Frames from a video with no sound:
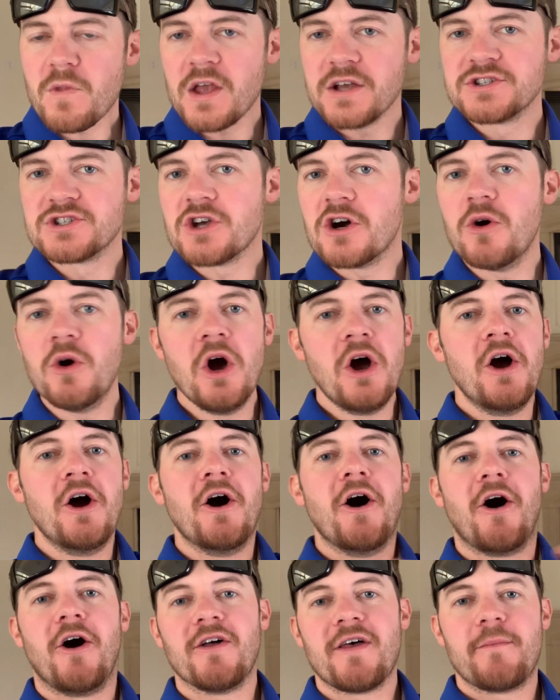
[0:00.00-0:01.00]
So
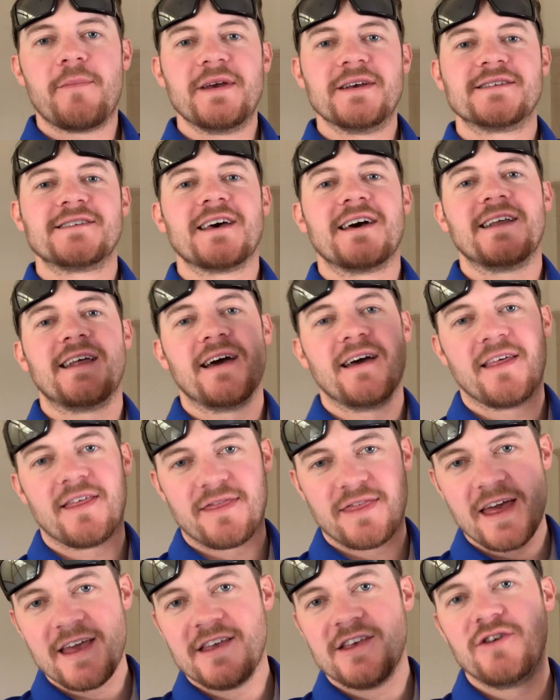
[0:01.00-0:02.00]
all that being said,
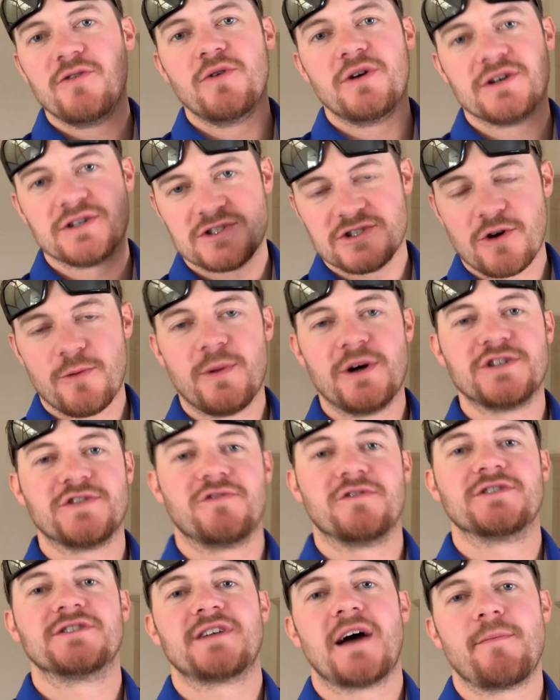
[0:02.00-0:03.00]
thank you so much
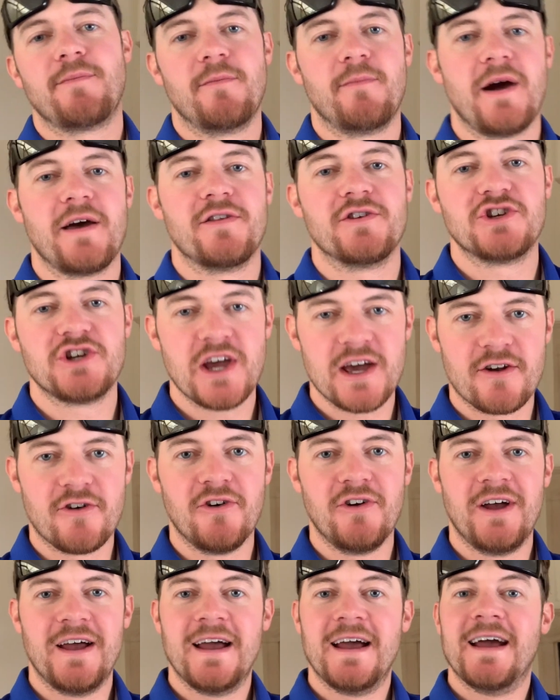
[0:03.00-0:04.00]
for stopping by the
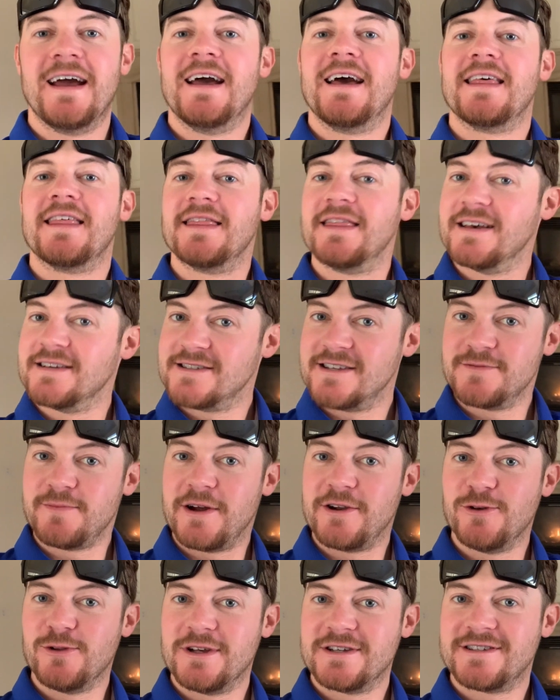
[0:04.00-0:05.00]
channel. This is my
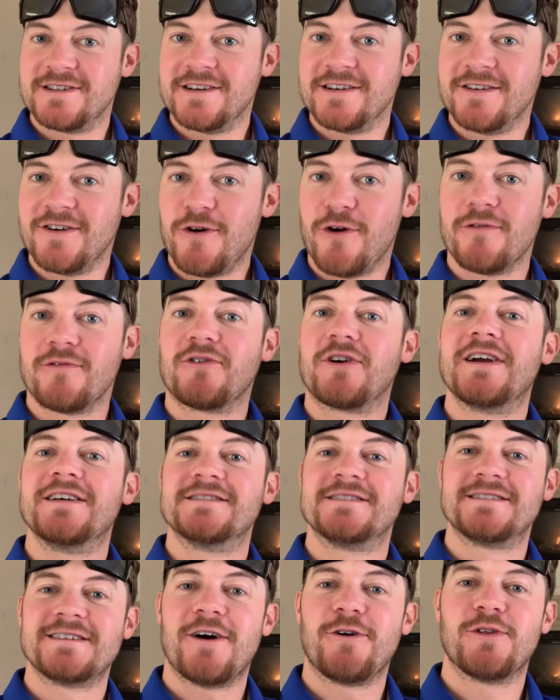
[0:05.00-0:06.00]
new listing over in
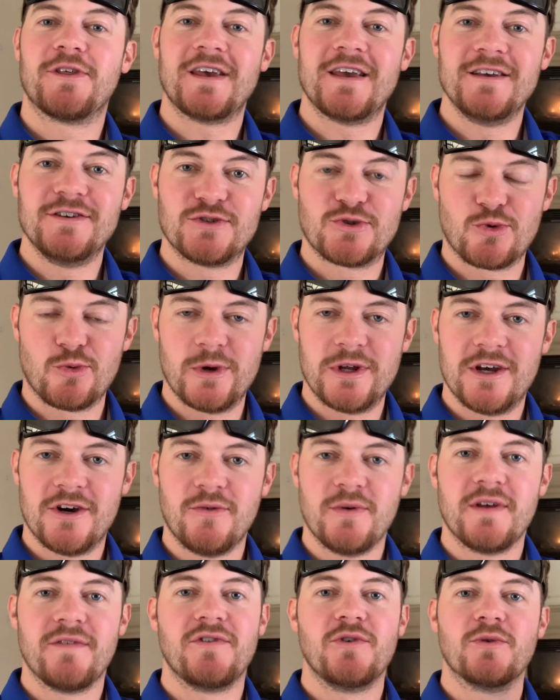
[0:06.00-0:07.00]
Southeast Reno.
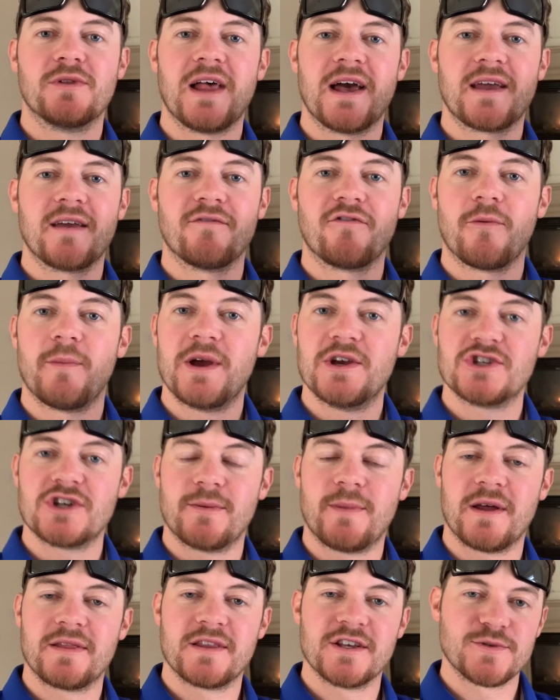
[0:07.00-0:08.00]
If you would like information
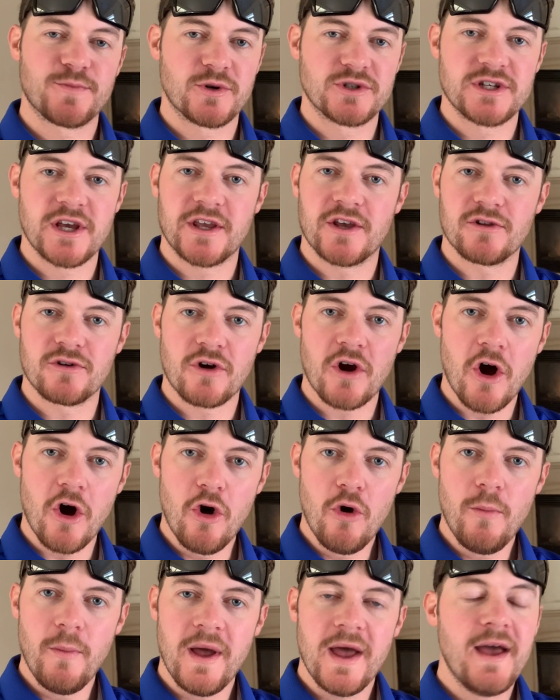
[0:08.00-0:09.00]
about this particular
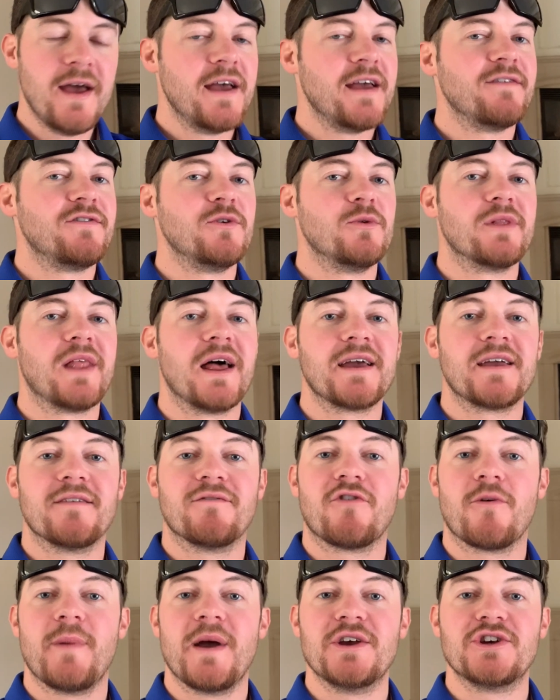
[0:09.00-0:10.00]
home, if you would like
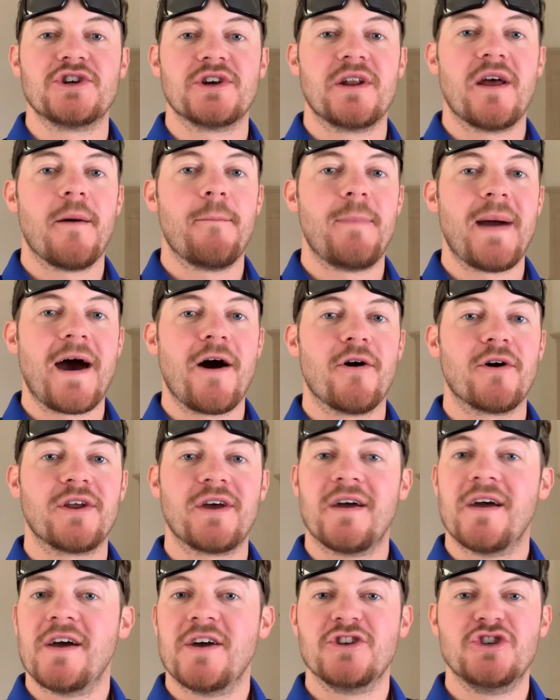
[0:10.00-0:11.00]
information about
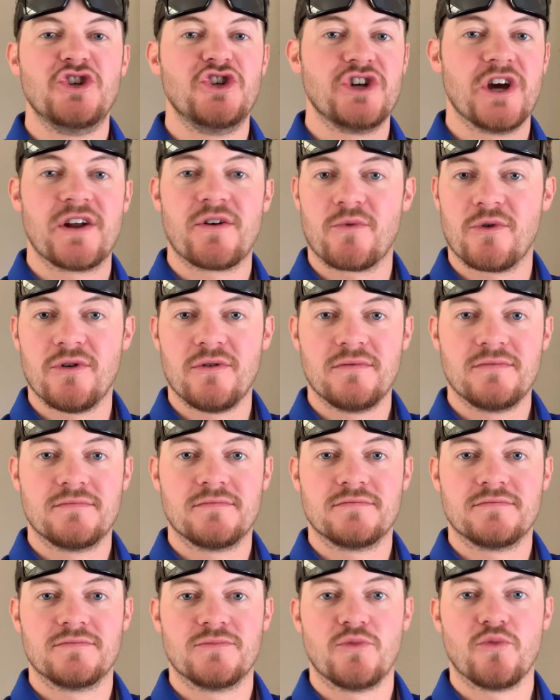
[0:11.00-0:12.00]
general
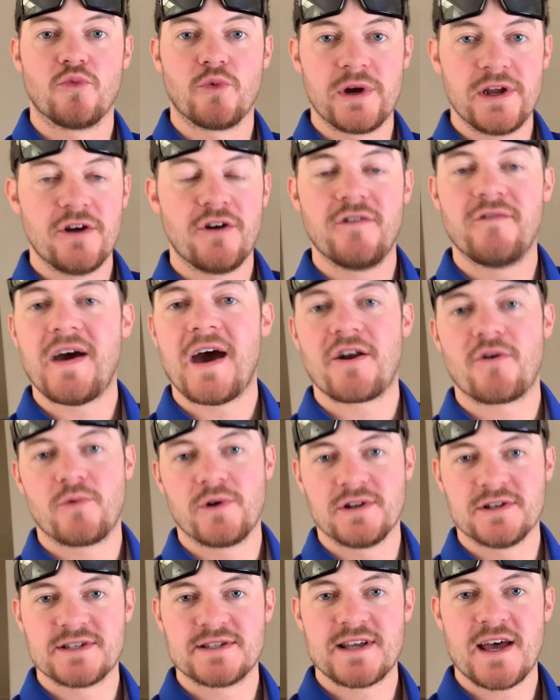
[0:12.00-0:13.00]
Reno Nevada
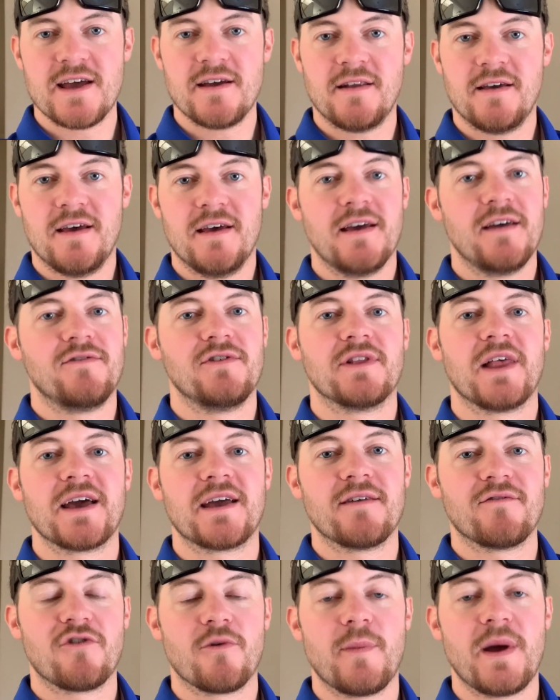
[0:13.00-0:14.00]
Real Estate. If you'd like
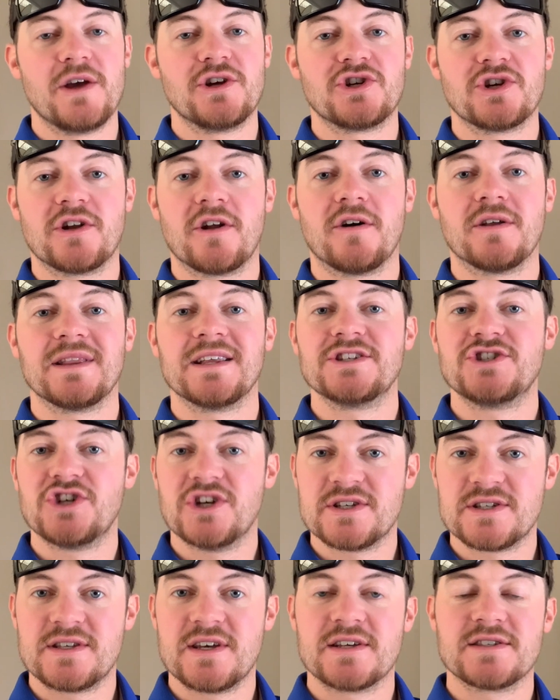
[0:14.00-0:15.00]
information on
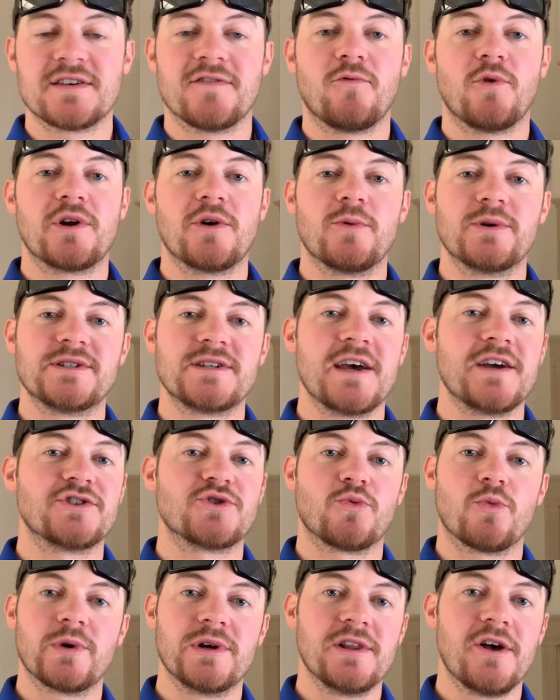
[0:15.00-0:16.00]
logistics of what it would take to
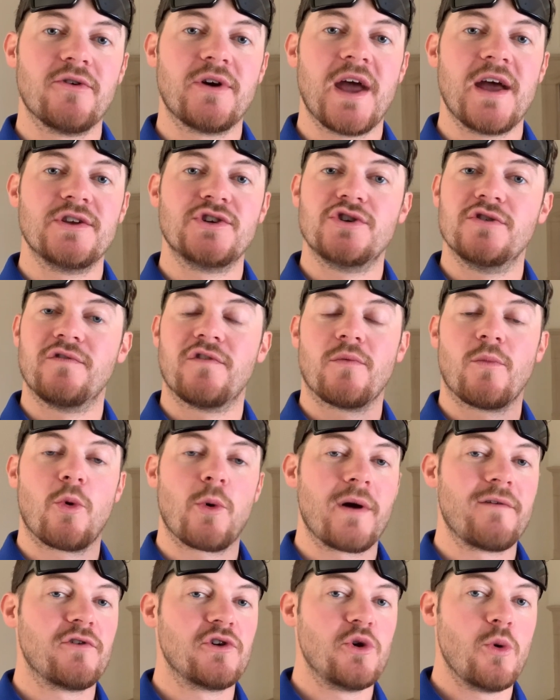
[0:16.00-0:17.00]
relocate you from
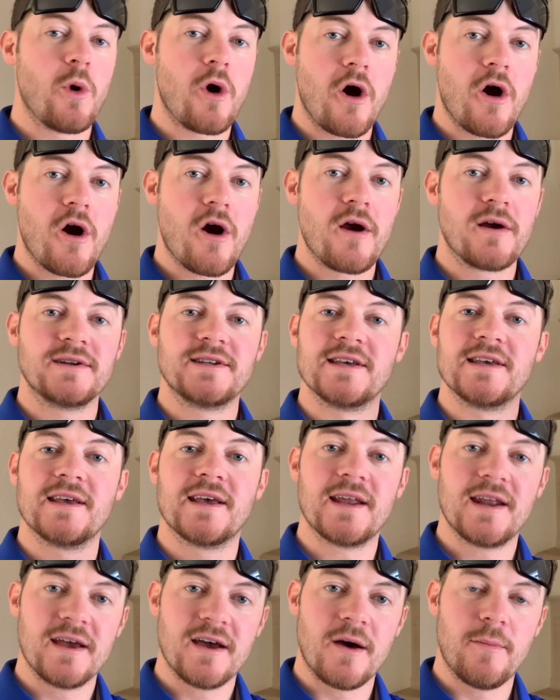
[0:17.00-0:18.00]
wherever you are to
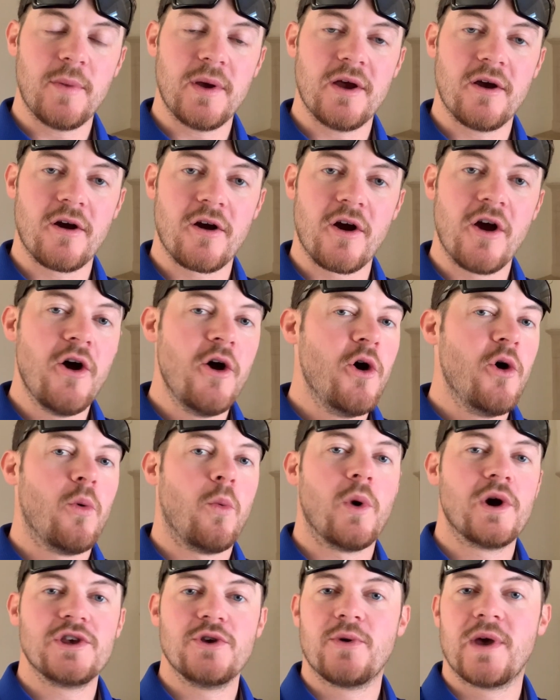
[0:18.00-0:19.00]
getting up here,
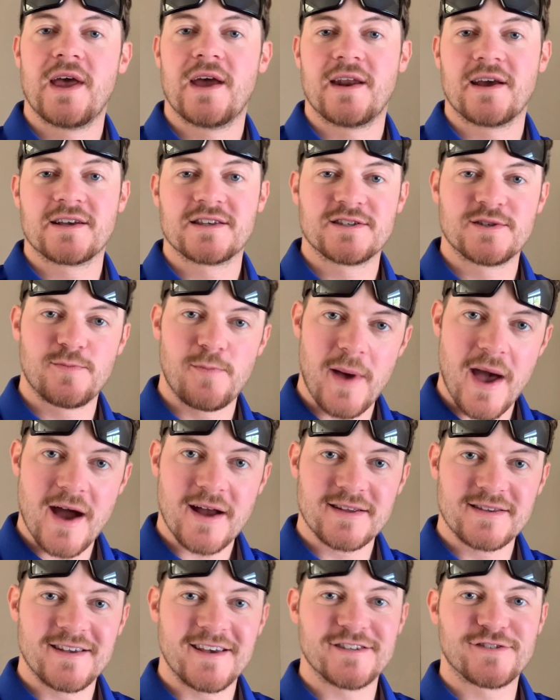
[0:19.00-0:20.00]
what you can
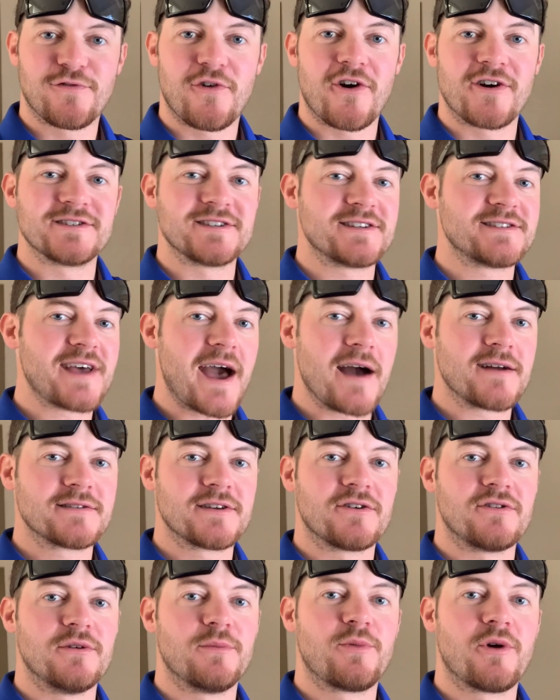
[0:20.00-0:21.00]
expect as far as a
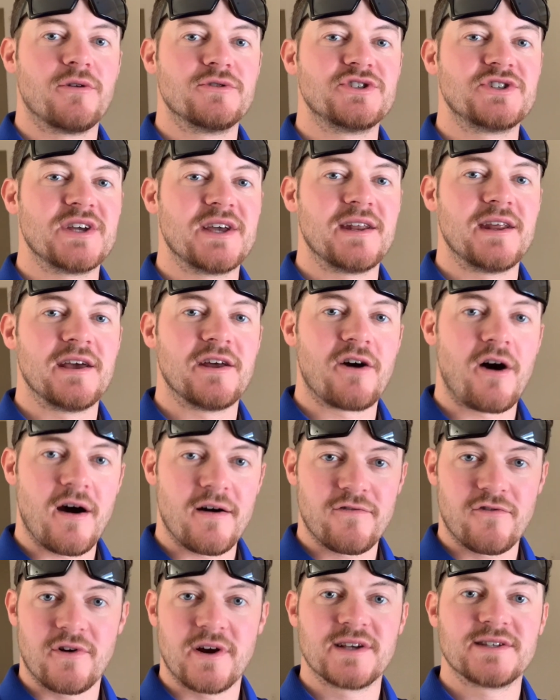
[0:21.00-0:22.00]
tactical approach to getting an
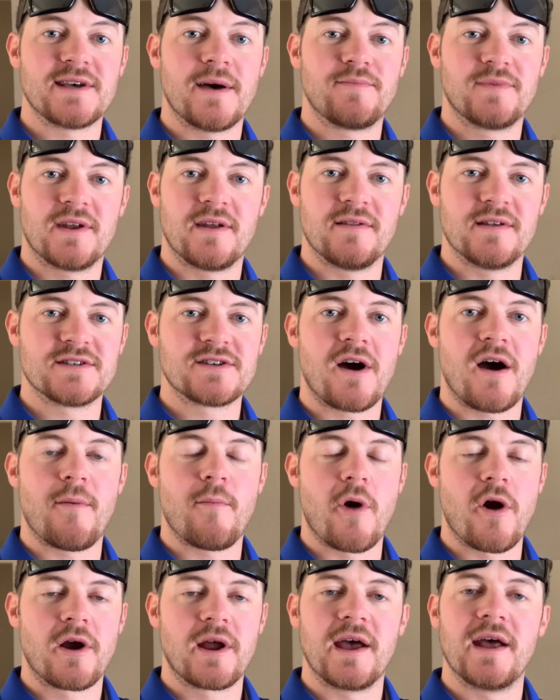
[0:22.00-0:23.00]
offer accepted in this hot
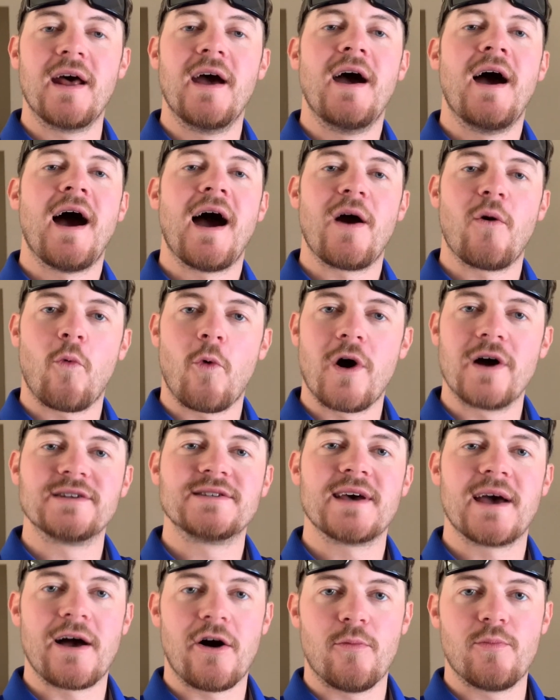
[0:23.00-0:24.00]
market, I want
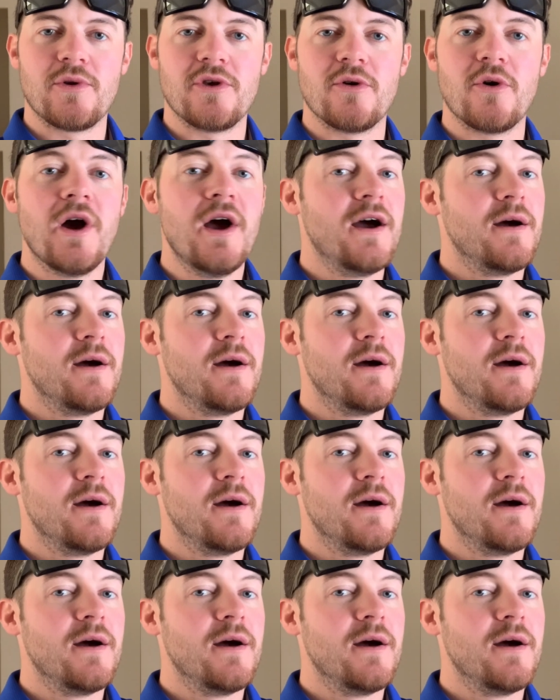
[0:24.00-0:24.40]
to help you.